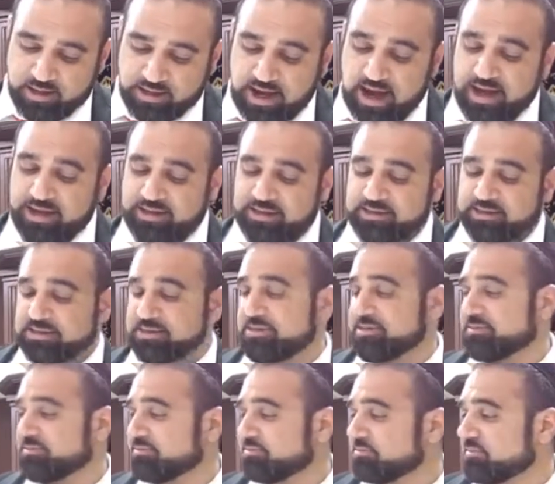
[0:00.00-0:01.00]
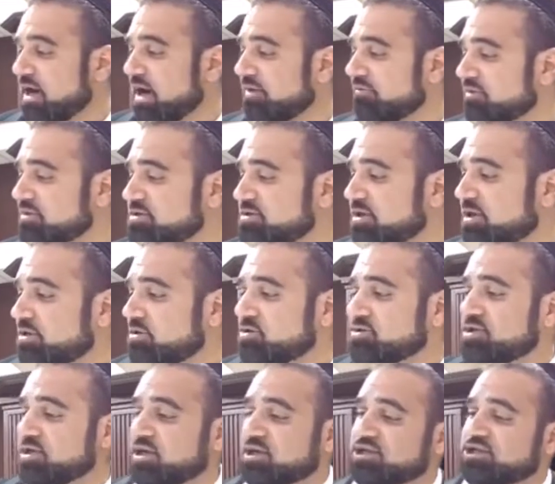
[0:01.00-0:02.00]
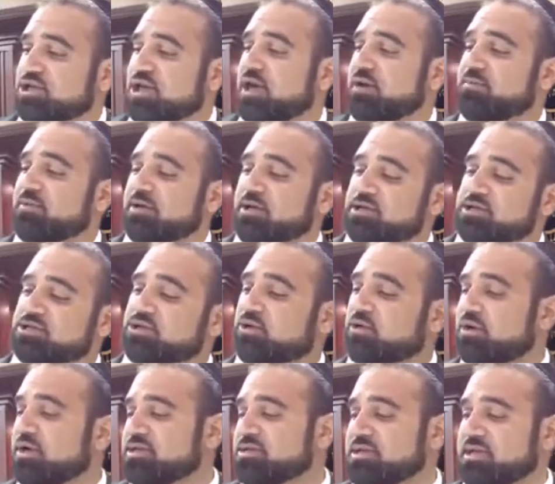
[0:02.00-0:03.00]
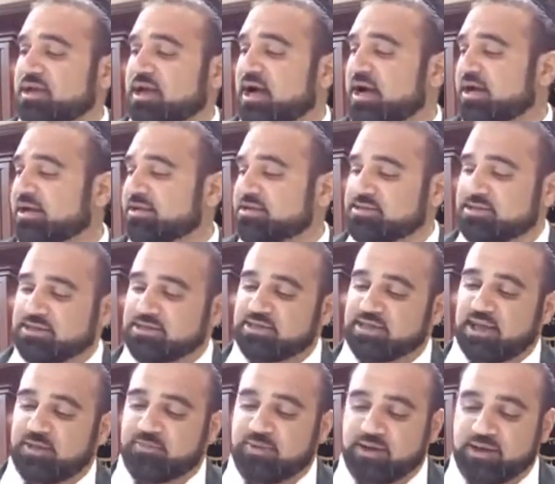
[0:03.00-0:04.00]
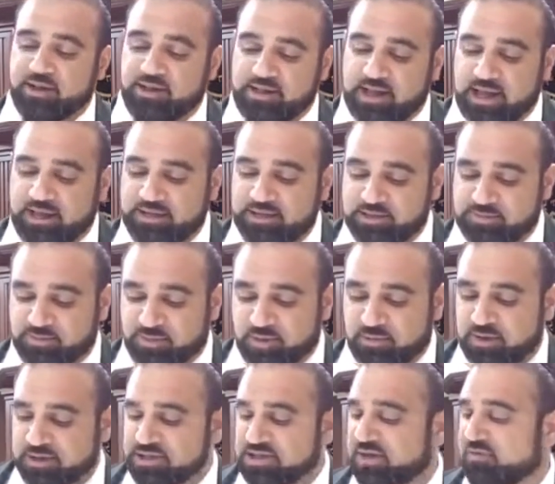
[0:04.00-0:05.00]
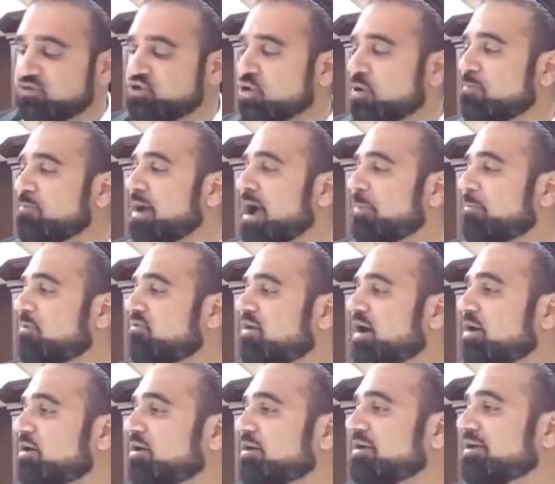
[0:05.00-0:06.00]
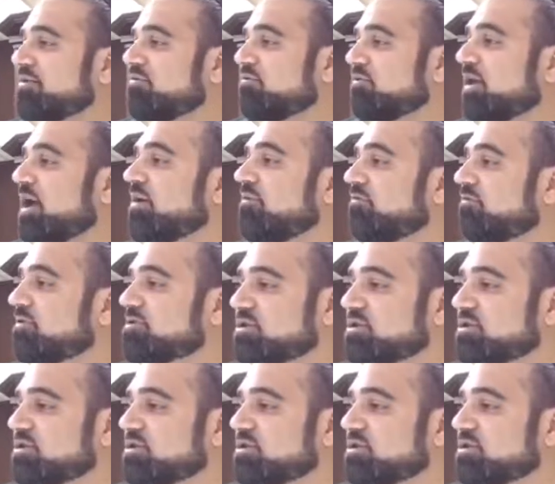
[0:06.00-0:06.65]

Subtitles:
Guidance. Obviously, using Hashem and His Torah as a guide, it doesn't get better than that. It pretty much gives you a map of how to live life.